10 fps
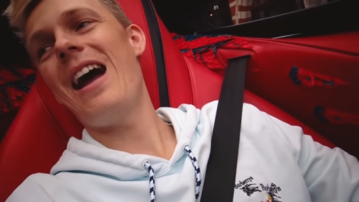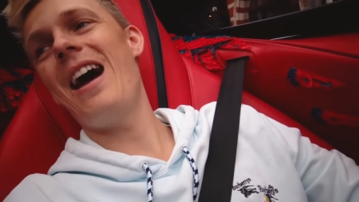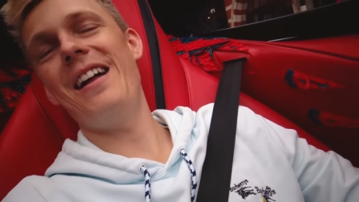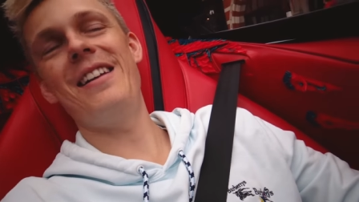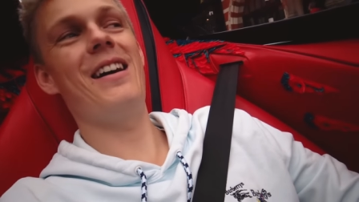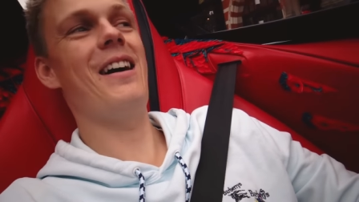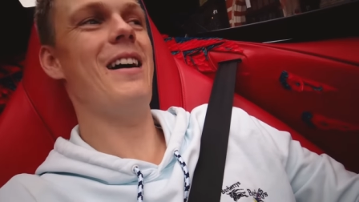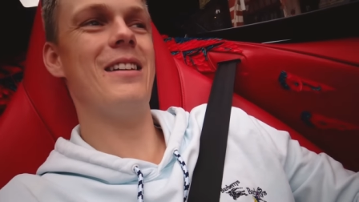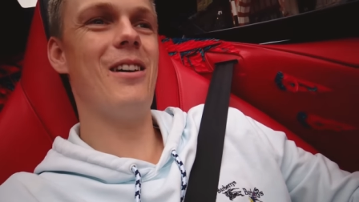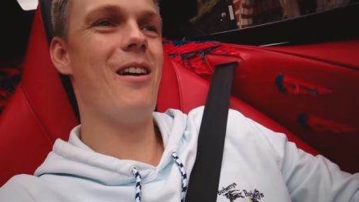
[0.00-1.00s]
And,
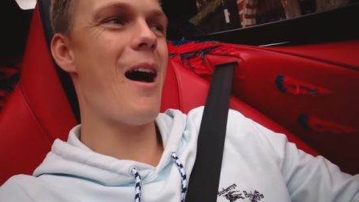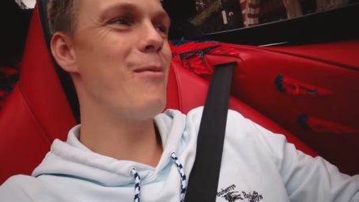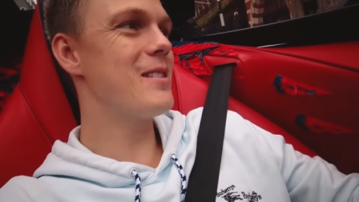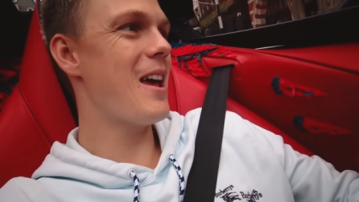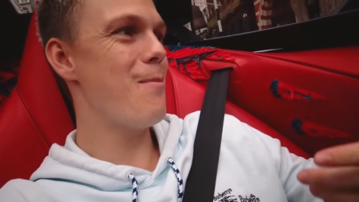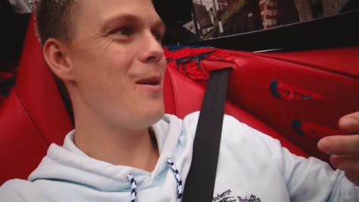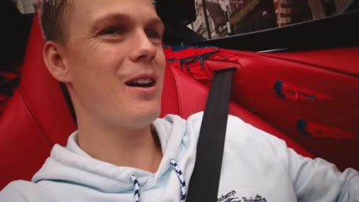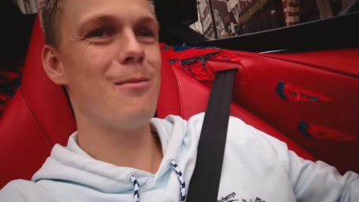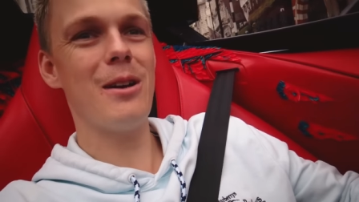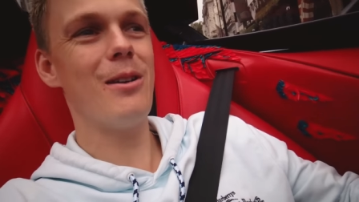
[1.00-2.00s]
you know, I'm just happy I
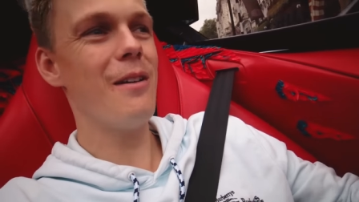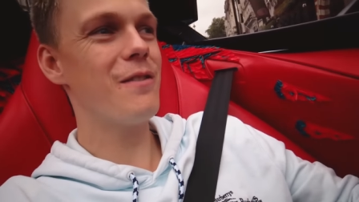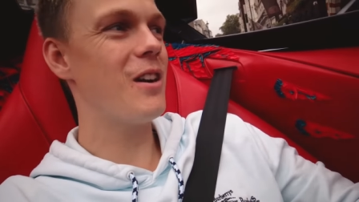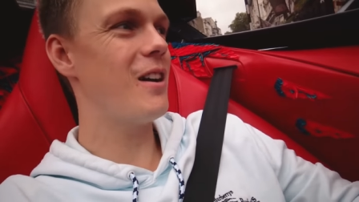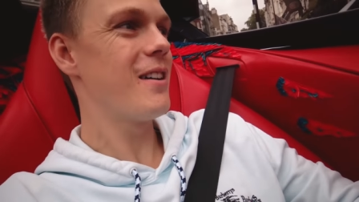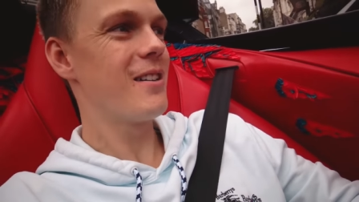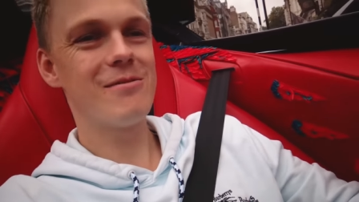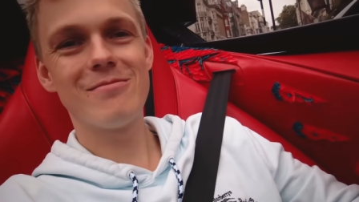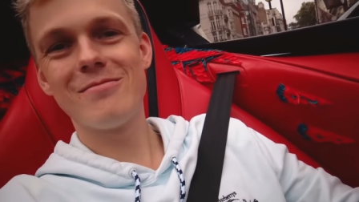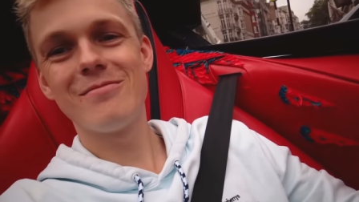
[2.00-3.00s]
can be around for her.
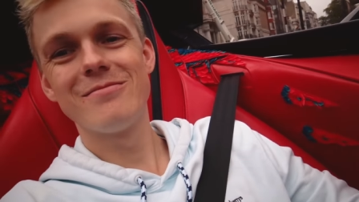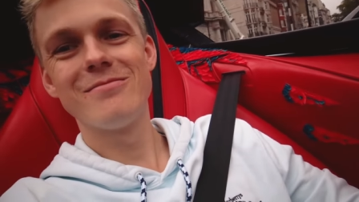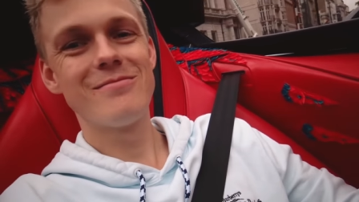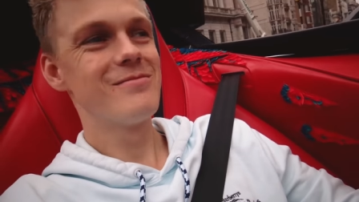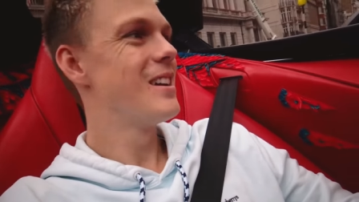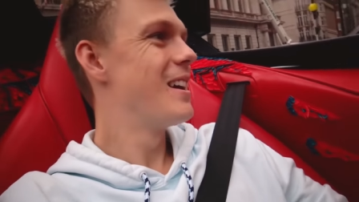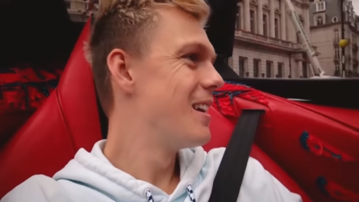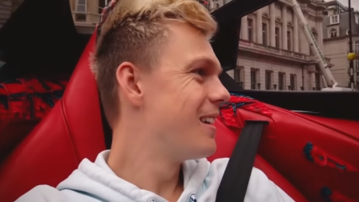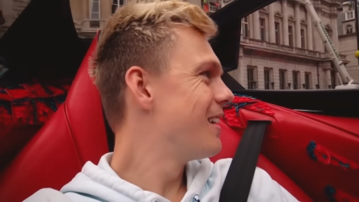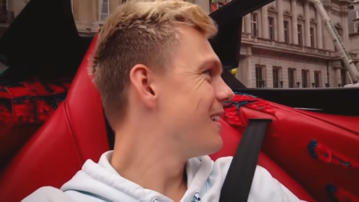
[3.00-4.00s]

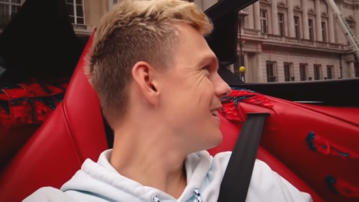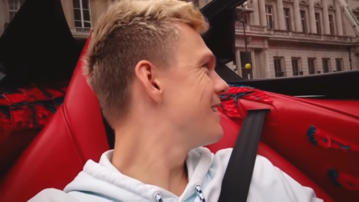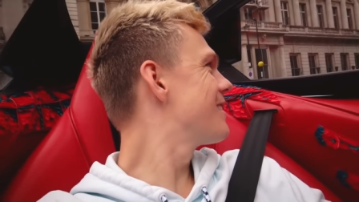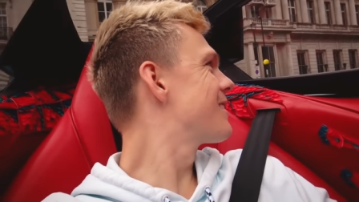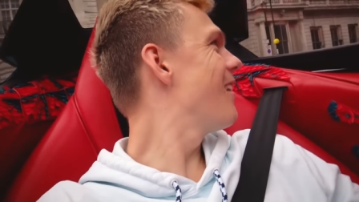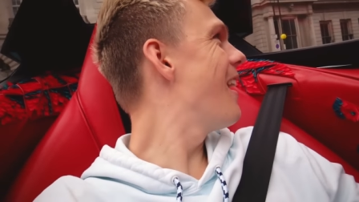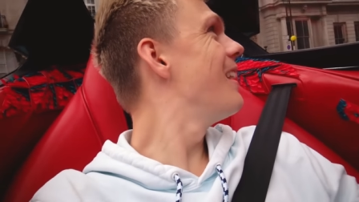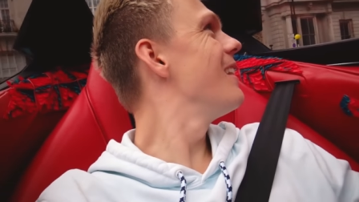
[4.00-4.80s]
This is great.